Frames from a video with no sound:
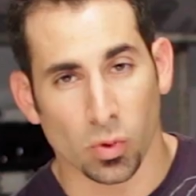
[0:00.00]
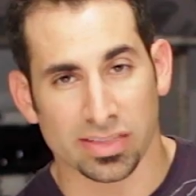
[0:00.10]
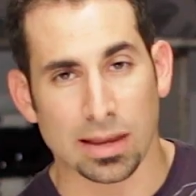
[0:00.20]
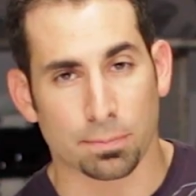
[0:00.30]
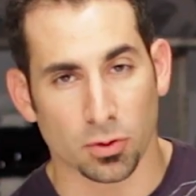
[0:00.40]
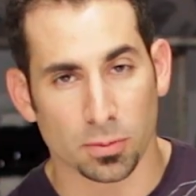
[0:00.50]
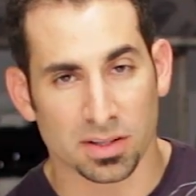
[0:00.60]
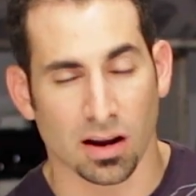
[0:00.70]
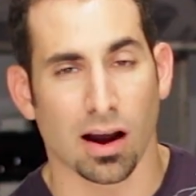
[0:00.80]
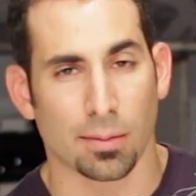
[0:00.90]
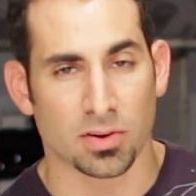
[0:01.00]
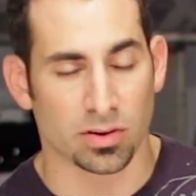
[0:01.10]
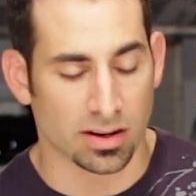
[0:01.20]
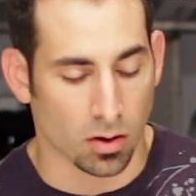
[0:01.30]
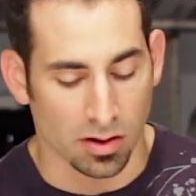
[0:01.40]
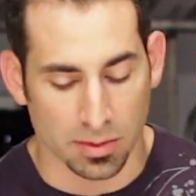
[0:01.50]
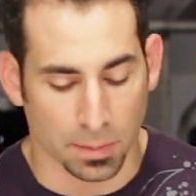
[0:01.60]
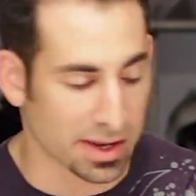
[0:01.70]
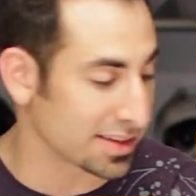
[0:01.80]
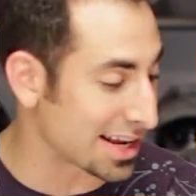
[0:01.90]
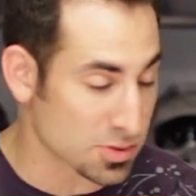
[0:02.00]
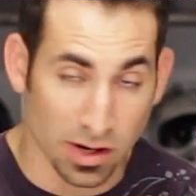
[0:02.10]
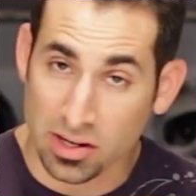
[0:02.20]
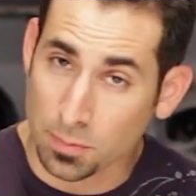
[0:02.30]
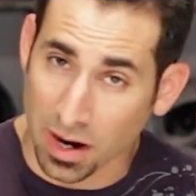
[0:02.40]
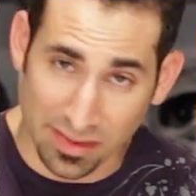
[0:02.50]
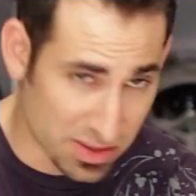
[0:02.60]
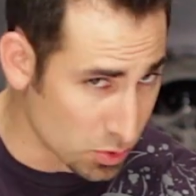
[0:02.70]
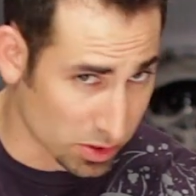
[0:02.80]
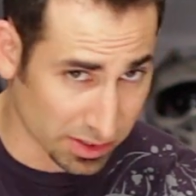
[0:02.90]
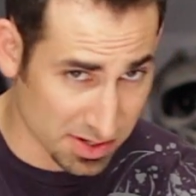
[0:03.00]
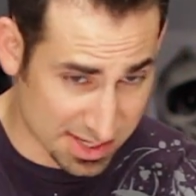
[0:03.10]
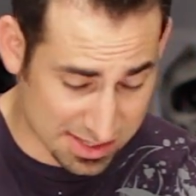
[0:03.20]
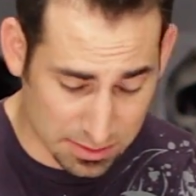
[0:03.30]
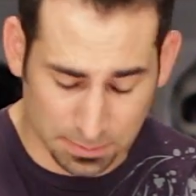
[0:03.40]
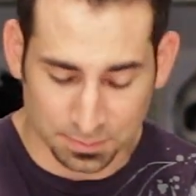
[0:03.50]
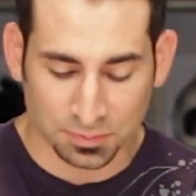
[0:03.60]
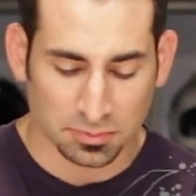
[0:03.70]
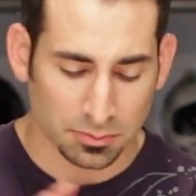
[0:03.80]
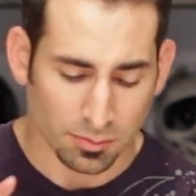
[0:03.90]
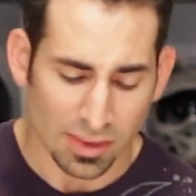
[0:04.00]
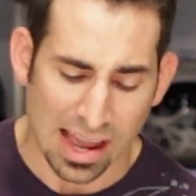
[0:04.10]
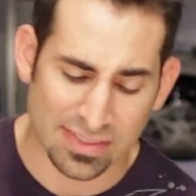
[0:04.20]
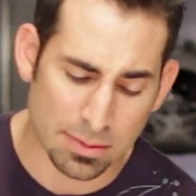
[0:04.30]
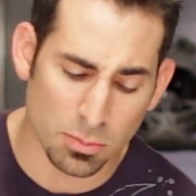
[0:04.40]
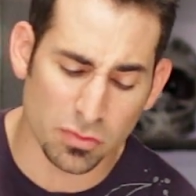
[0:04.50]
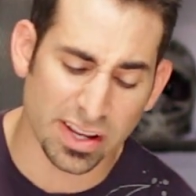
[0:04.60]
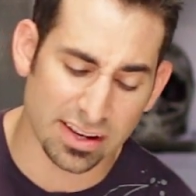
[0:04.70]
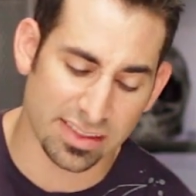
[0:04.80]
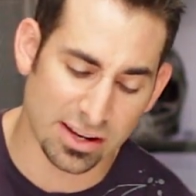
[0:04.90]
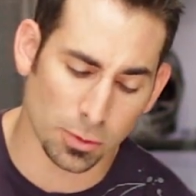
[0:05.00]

with a boomed comm unit on the bike. That's why you'd buy the UClear system. And then moving into the